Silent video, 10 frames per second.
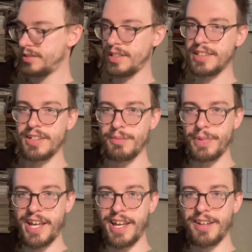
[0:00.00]
I did them
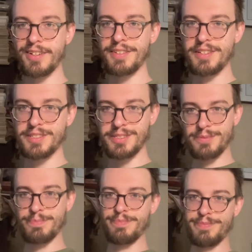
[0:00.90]
by hand. This is
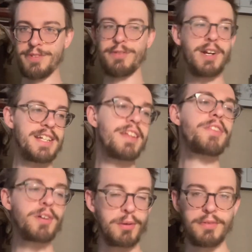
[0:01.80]
before I did
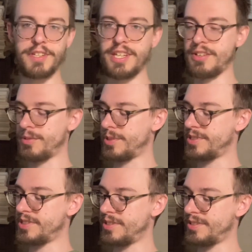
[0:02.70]
the groove on the other
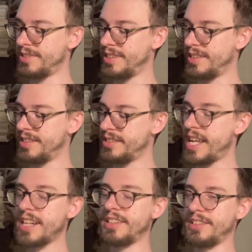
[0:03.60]
ones. They're
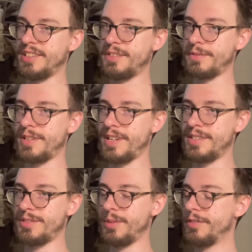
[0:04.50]
technically different
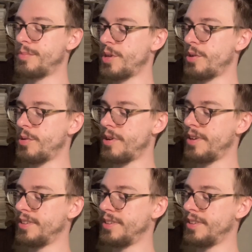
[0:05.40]
heights away from the core.